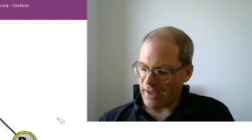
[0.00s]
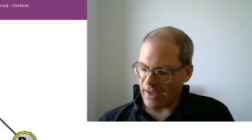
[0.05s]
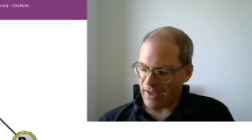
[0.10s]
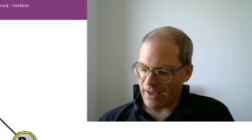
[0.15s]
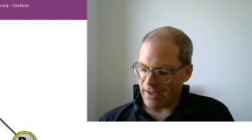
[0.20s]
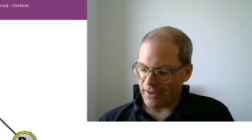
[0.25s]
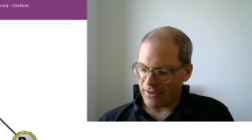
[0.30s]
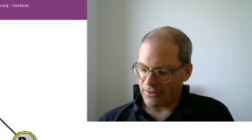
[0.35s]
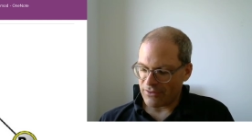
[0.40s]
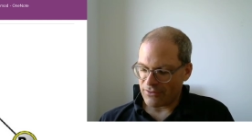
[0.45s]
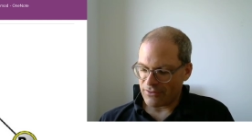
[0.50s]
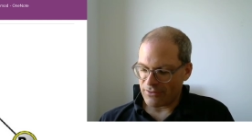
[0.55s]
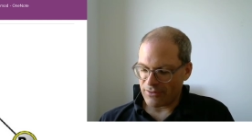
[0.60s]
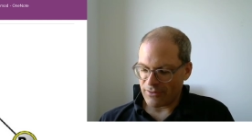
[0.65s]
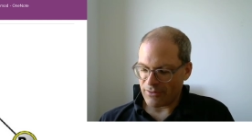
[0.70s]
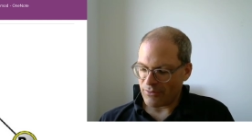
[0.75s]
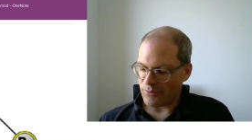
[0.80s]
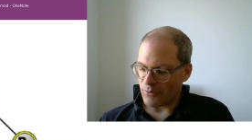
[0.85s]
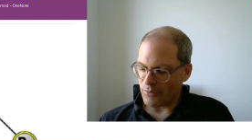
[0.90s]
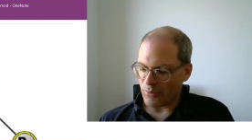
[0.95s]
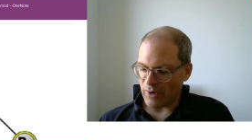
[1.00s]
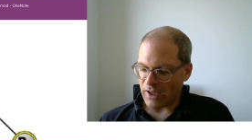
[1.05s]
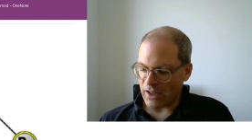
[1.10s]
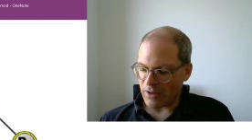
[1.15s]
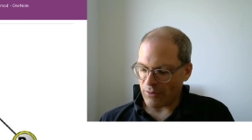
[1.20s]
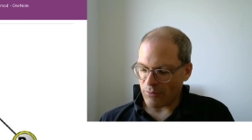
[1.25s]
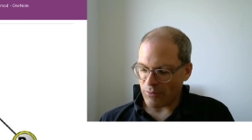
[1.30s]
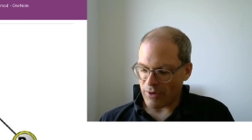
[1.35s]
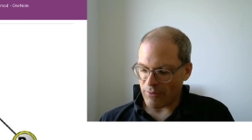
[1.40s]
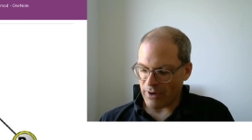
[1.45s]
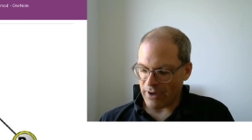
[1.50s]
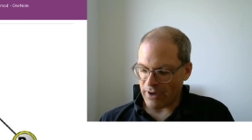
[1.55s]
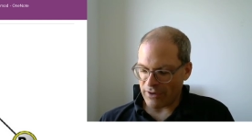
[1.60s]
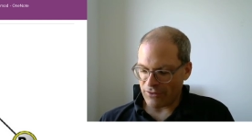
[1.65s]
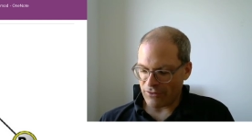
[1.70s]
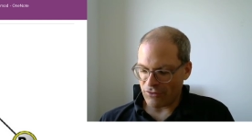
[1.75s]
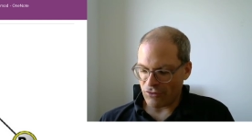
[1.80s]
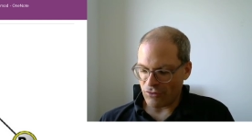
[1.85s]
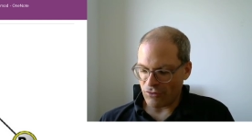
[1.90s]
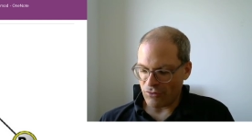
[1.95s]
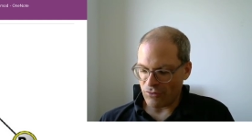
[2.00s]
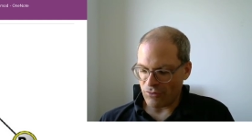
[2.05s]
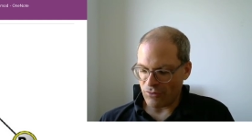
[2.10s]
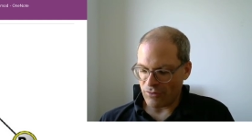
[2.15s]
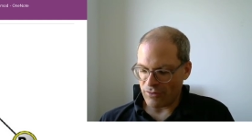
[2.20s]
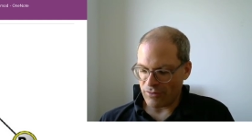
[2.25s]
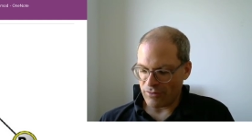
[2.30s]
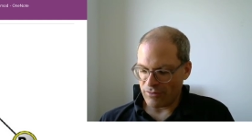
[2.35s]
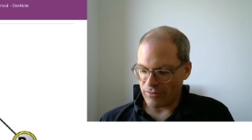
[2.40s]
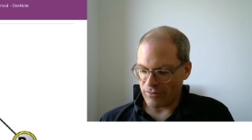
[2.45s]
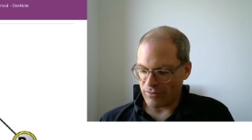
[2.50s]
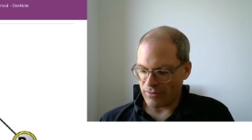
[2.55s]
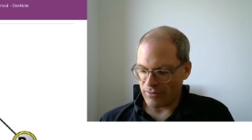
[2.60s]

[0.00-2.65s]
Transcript: And well, we want to,